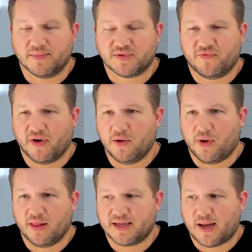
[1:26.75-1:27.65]
So very
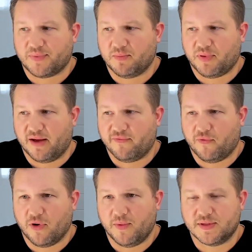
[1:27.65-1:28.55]
well adopted
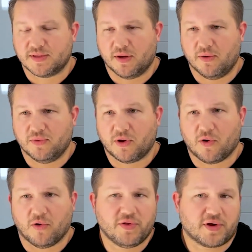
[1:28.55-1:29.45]
platform. And so the
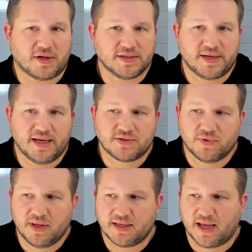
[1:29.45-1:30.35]
goal of the call today is
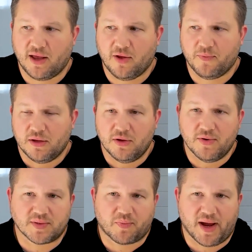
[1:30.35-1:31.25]
really to help you
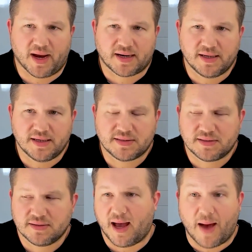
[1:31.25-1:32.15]
as a
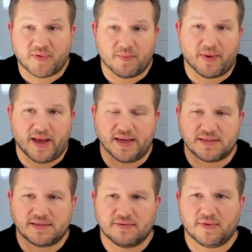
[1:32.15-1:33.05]
practice
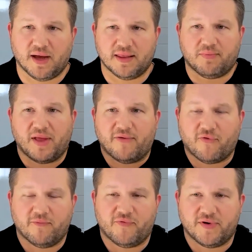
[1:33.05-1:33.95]
optimize the
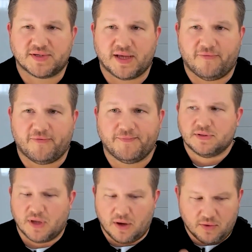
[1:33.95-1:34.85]
platform for yourself.
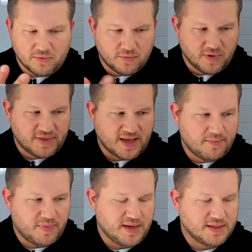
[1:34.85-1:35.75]
So with
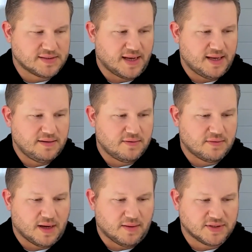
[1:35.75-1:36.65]
that being said,
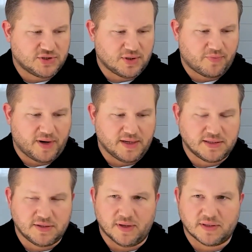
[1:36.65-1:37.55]
let's jump right
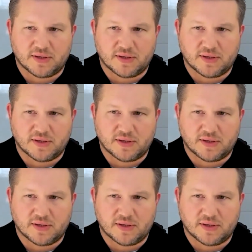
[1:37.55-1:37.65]
into it.